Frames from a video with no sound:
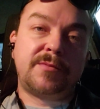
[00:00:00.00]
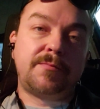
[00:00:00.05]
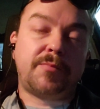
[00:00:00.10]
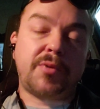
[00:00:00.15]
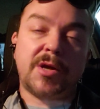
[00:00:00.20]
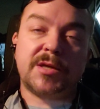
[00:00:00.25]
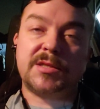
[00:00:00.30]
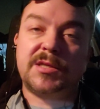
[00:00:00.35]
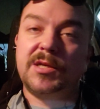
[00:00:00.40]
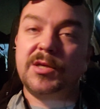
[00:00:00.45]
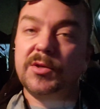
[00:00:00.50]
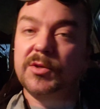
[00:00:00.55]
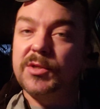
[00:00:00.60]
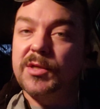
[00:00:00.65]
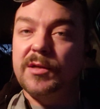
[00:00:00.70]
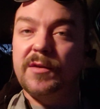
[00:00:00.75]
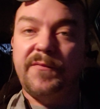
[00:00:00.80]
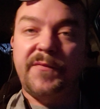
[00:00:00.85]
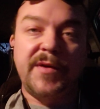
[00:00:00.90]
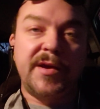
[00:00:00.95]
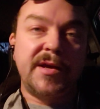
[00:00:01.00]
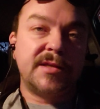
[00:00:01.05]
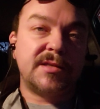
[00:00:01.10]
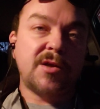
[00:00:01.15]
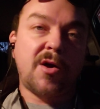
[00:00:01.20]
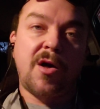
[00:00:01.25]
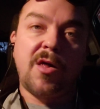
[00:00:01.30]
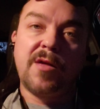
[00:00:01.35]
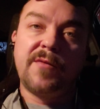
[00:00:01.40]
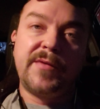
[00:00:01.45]
prosecution, defense,
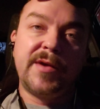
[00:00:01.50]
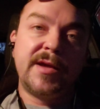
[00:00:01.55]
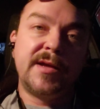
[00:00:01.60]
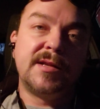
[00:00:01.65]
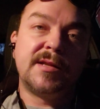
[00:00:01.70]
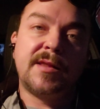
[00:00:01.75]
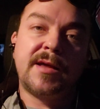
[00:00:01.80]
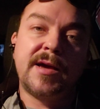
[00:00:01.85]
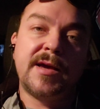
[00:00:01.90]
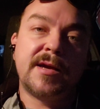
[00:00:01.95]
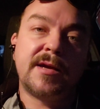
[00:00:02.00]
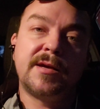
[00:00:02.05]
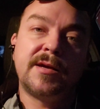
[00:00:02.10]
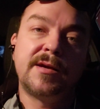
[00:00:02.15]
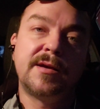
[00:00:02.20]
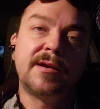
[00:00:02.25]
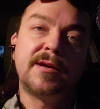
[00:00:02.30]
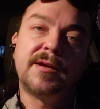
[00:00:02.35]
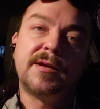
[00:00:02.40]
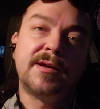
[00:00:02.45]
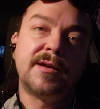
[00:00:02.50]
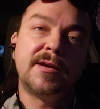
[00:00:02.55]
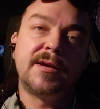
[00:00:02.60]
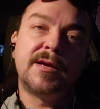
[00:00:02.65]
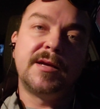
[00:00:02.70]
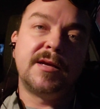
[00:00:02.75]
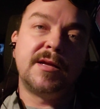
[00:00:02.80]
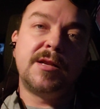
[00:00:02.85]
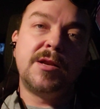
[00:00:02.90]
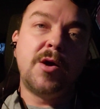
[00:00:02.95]
all of it, like,
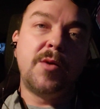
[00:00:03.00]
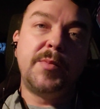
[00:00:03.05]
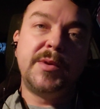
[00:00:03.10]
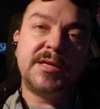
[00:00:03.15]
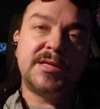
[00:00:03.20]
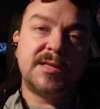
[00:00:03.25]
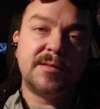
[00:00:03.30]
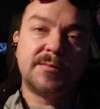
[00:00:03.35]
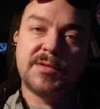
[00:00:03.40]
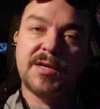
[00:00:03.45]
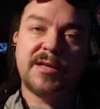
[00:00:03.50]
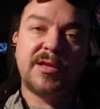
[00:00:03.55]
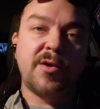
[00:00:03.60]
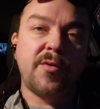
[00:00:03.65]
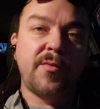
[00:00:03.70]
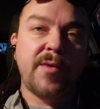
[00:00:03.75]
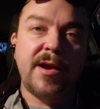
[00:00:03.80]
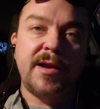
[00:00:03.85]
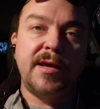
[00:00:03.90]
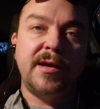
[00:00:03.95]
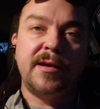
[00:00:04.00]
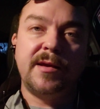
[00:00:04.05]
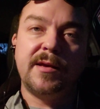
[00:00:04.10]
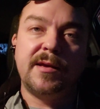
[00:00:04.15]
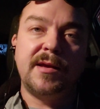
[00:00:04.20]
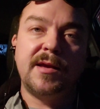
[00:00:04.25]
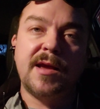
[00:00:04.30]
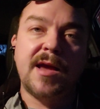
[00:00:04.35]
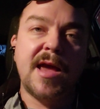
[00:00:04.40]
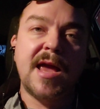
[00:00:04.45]
nobody seems like they're ready.
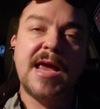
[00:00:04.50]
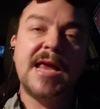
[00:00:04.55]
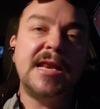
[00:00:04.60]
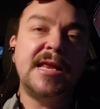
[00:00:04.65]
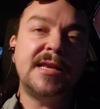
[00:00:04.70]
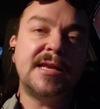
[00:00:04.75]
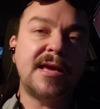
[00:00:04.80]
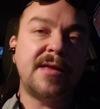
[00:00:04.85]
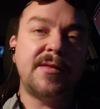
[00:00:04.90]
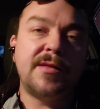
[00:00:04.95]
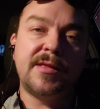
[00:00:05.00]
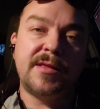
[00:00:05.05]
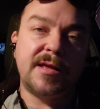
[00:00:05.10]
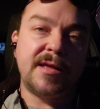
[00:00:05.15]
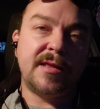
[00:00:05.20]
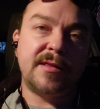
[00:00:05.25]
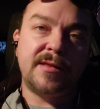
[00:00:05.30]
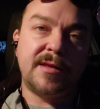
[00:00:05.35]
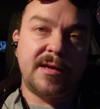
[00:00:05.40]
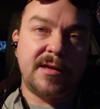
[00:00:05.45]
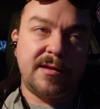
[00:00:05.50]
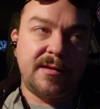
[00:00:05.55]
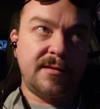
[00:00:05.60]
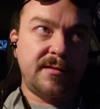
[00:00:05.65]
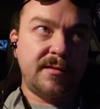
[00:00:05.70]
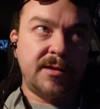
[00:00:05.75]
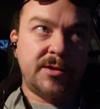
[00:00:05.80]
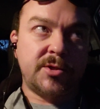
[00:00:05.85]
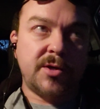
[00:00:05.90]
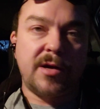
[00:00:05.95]
Any day that
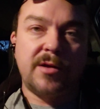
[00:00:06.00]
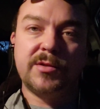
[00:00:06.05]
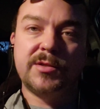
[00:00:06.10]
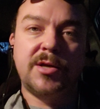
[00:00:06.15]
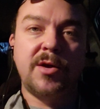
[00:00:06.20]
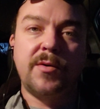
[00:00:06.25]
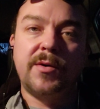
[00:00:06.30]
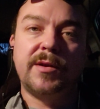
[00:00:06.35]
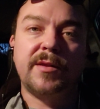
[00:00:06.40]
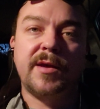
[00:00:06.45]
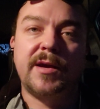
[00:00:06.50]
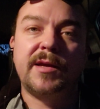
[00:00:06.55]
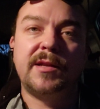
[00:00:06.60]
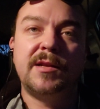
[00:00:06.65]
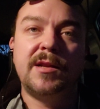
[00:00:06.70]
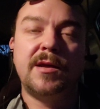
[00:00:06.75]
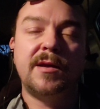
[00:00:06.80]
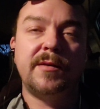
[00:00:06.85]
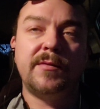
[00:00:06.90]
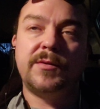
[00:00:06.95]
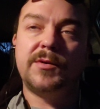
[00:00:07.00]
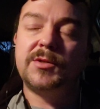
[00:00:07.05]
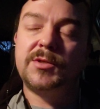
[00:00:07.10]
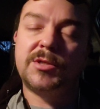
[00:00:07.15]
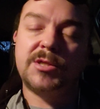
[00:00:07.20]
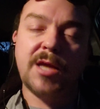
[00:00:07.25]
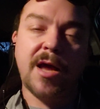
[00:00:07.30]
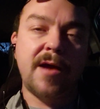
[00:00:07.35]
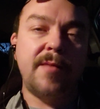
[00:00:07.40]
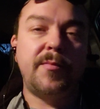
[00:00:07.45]
the trial is going, like, there's
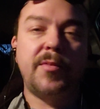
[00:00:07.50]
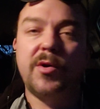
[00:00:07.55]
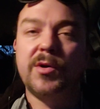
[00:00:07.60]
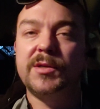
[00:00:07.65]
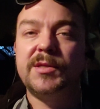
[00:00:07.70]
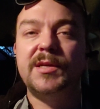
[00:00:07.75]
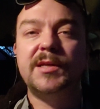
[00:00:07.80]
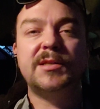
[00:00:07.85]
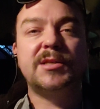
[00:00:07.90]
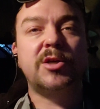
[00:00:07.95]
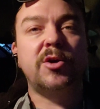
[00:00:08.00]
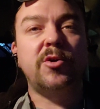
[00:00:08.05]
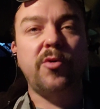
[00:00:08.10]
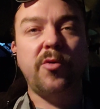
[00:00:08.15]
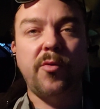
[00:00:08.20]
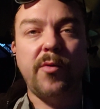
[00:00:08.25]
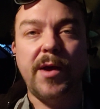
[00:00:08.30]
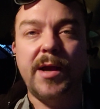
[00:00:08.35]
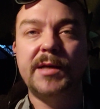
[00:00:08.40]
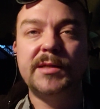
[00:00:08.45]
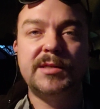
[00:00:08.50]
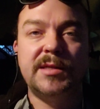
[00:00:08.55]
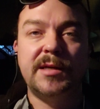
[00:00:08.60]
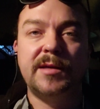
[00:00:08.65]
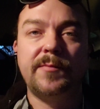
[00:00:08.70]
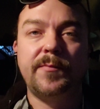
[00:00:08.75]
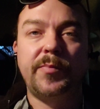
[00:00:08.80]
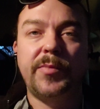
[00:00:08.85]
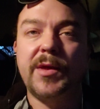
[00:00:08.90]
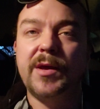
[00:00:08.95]
sidebars, it's crazy.
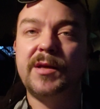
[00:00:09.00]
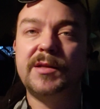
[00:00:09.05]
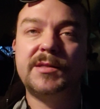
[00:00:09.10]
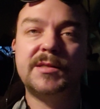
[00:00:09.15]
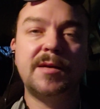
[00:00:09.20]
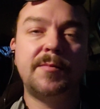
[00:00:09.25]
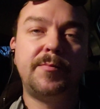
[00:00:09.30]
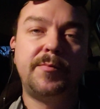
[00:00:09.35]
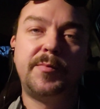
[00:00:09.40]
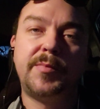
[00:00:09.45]
It's